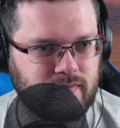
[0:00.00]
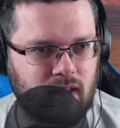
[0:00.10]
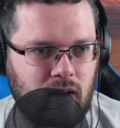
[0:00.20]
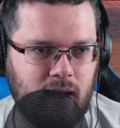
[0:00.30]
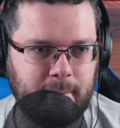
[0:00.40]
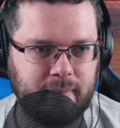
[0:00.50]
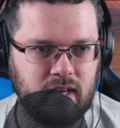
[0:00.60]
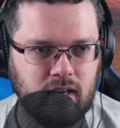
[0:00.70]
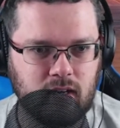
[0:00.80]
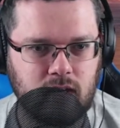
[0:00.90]
All right.
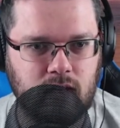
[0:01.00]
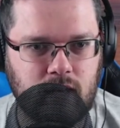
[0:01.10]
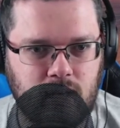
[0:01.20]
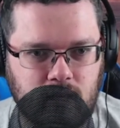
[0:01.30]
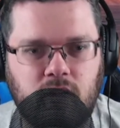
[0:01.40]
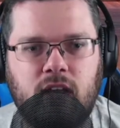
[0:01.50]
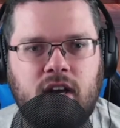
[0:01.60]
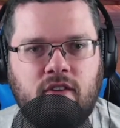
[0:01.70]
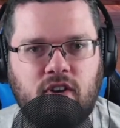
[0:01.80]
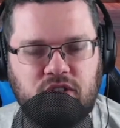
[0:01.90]

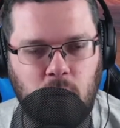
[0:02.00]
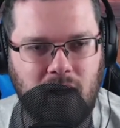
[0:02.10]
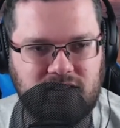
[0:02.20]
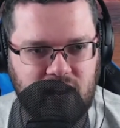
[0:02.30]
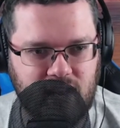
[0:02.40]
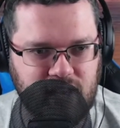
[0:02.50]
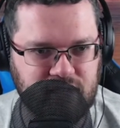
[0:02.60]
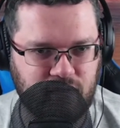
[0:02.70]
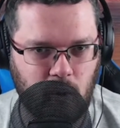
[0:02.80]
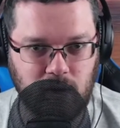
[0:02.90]
Leading off our squad is,
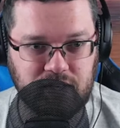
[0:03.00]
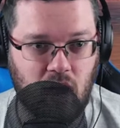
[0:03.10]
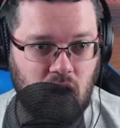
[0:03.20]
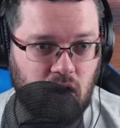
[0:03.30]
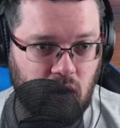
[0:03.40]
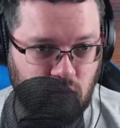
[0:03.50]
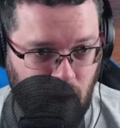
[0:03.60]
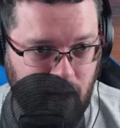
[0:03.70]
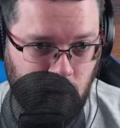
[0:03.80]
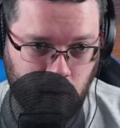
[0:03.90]
of course, our
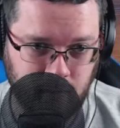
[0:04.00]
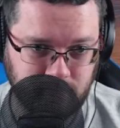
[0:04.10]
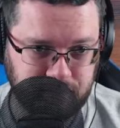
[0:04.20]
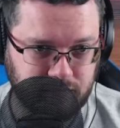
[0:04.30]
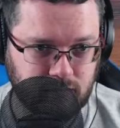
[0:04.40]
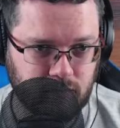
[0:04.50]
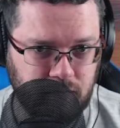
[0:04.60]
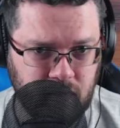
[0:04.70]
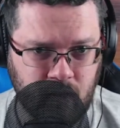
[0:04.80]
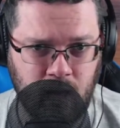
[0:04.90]
Rhyhorn.
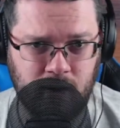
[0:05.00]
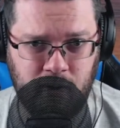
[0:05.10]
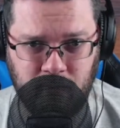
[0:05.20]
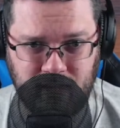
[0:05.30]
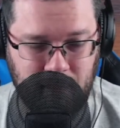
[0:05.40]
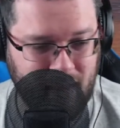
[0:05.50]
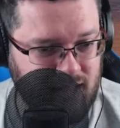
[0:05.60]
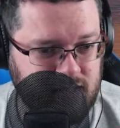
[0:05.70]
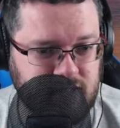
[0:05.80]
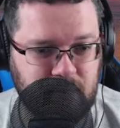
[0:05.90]
I don't know what that
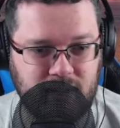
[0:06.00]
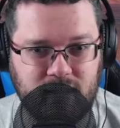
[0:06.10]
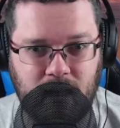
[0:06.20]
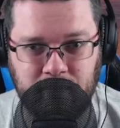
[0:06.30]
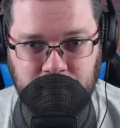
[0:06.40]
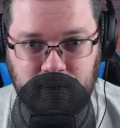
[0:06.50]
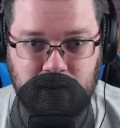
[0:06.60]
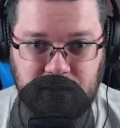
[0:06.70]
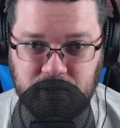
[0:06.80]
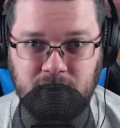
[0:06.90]
means, but I'm
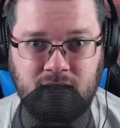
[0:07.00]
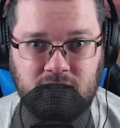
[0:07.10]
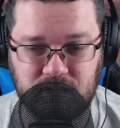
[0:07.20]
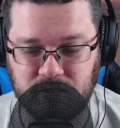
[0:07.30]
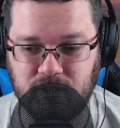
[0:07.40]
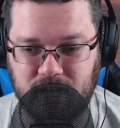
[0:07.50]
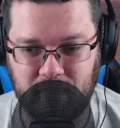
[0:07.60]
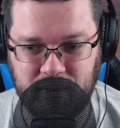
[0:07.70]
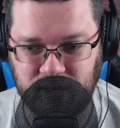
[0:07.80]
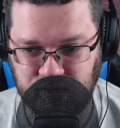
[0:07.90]
assuming it's
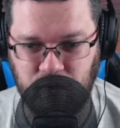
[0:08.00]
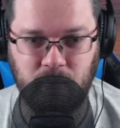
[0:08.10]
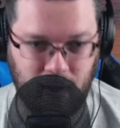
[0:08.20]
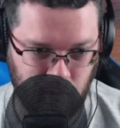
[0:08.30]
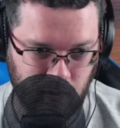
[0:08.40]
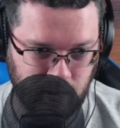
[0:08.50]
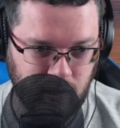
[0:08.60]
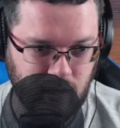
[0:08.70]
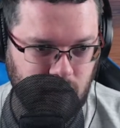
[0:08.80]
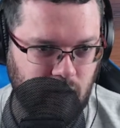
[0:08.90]
Japanese for Rhyhorn.
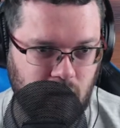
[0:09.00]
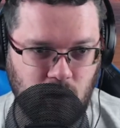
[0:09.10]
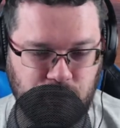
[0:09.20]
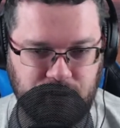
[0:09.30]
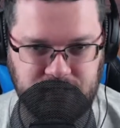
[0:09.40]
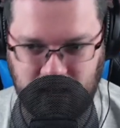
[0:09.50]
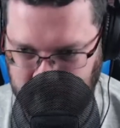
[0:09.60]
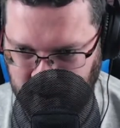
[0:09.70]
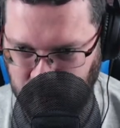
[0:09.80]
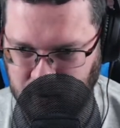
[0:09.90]
Hopefully it's not a
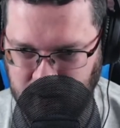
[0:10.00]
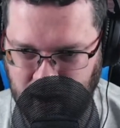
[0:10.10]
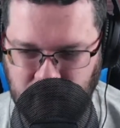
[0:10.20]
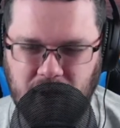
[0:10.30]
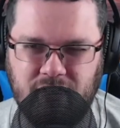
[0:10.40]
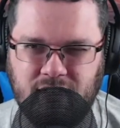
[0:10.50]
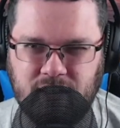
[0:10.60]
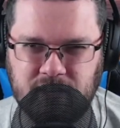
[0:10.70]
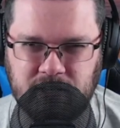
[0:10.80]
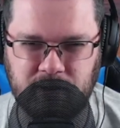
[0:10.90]
bad word. I think they
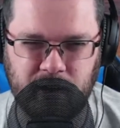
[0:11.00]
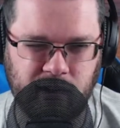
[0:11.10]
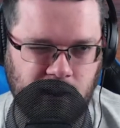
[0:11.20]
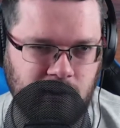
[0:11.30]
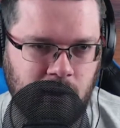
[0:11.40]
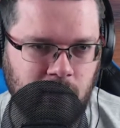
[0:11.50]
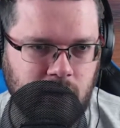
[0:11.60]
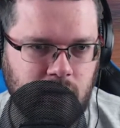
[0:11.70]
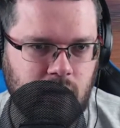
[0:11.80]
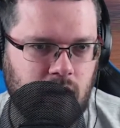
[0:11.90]
censor it out. I don't
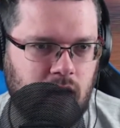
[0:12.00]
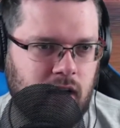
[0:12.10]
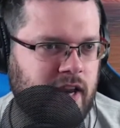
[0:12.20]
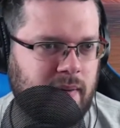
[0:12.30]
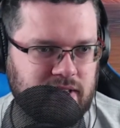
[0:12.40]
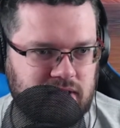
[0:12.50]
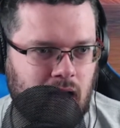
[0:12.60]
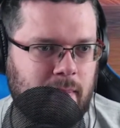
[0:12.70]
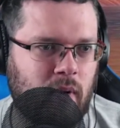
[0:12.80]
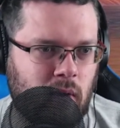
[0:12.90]
know. Anyway,
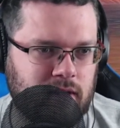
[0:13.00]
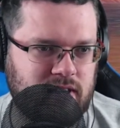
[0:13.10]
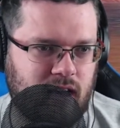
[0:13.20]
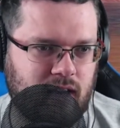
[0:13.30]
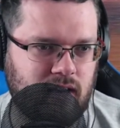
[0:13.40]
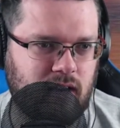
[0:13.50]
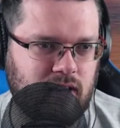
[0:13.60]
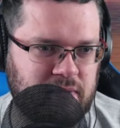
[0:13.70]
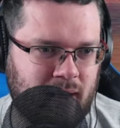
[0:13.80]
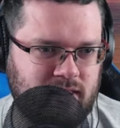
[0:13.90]
Stomp, Horn Attack,
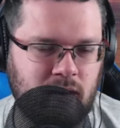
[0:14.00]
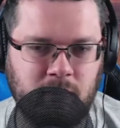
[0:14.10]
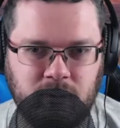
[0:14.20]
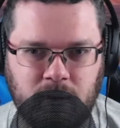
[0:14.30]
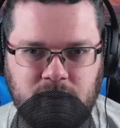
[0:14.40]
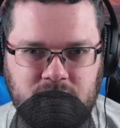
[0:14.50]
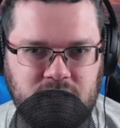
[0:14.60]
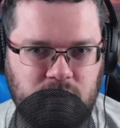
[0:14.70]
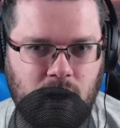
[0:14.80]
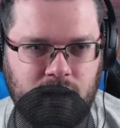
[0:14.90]
Smackdown, and Bulldoze.
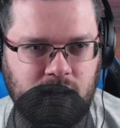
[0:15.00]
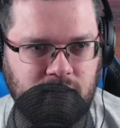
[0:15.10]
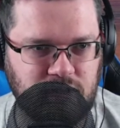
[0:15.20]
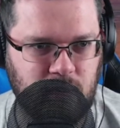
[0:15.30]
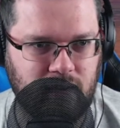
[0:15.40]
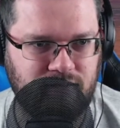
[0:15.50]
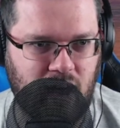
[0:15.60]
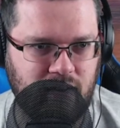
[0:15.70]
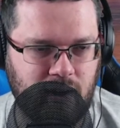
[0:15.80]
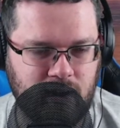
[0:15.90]
He's rocking at level
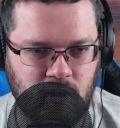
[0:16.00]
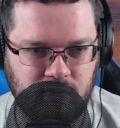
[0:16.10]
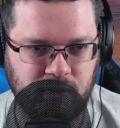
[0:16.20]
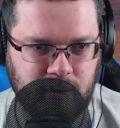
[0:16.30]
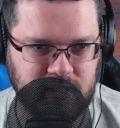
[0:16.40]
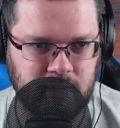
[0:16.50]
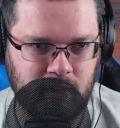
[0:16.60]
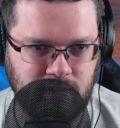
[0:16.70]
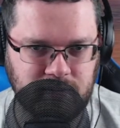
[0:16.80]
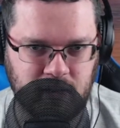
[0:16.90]
25 right now. Hopefully we'll get some
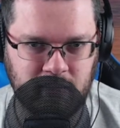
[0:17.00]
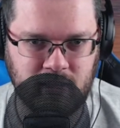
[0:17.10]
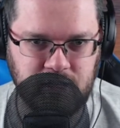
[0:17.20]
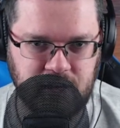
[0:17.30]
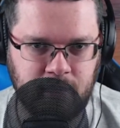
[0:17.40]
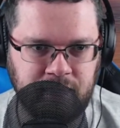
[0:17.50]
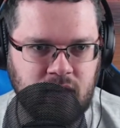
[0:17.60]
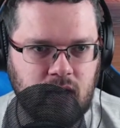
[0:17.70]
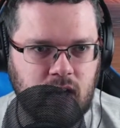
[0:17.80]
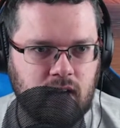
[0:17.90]
levels on him in the gym.
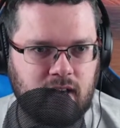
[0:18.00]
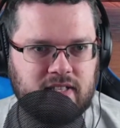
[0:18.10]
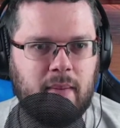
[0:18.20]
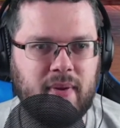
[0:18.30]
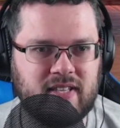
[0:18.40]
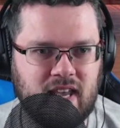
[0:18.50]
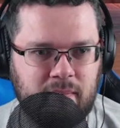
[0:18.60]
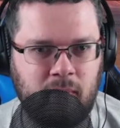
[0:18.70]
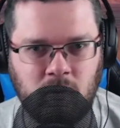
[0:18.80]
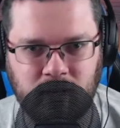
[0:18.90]
Next up is
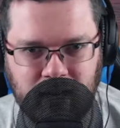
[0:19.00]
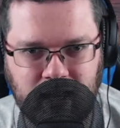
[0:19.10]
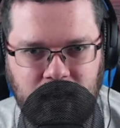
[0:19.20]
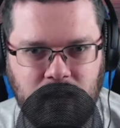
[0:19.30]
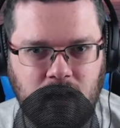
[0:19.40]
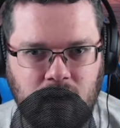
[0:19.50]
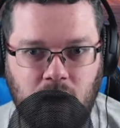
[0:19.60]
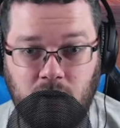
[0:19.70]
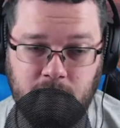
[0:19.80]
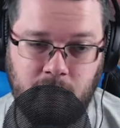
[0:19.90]
Hitmonlee,
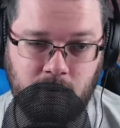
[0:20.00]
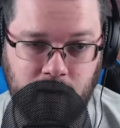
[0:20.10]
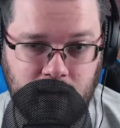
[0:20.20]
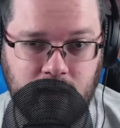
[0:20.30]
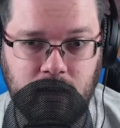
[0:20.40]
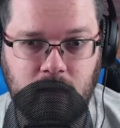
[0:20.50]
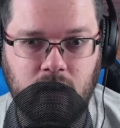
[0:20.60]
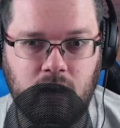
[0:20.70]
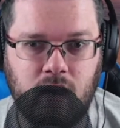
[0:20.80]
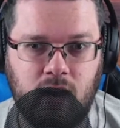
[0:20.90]

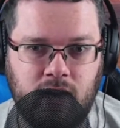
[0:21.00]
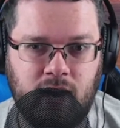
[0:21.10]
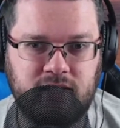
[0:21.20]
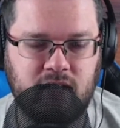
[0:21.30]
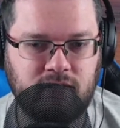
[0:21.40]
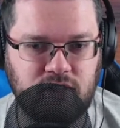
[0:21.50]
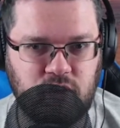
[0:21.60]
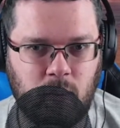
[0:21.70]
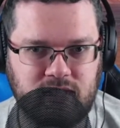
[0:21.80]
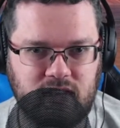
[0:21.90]
nice and level
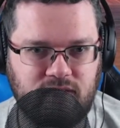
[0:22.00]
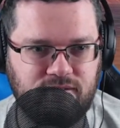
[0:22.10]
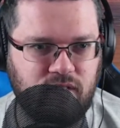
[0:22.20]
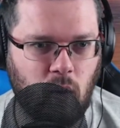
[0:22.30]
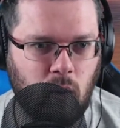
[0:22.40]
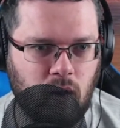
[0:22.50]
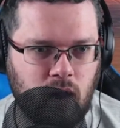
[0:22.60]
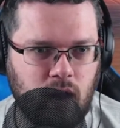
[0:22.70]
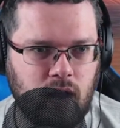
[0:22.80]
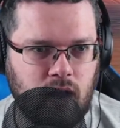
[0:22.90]

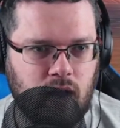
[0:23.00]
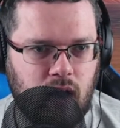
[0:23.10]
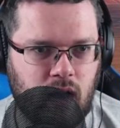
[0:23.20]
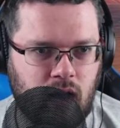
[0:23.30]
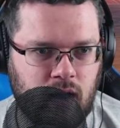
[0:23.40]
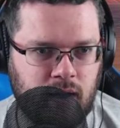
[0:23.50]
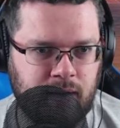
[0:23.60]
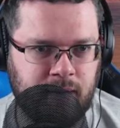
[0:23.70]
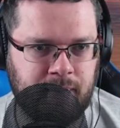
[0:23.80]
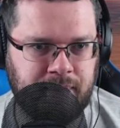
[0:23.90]
24.
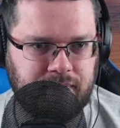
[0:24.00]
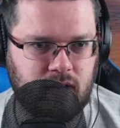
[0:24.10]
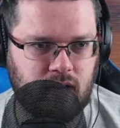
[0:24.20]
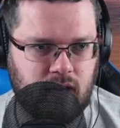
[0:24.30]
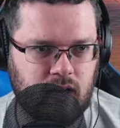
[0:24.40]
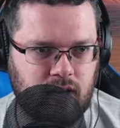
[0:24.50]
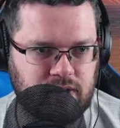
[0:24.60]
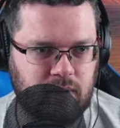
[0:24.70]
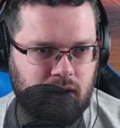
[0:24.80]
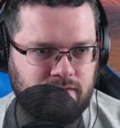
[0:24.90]

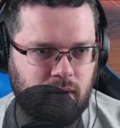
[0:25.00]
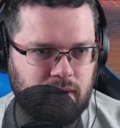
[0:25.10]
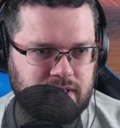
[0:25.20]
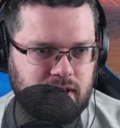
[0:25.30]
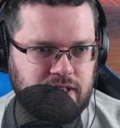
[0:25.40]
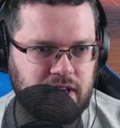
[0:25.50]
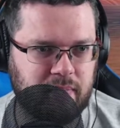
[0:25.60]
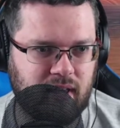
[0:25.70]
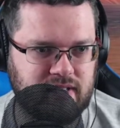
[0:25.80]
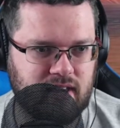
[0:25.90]
He's rocking Focus Energy,
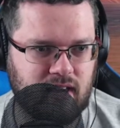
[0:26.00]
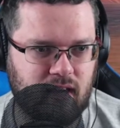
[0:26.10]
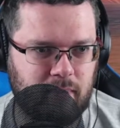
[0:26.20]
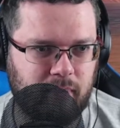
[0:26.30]
Blaze Kick,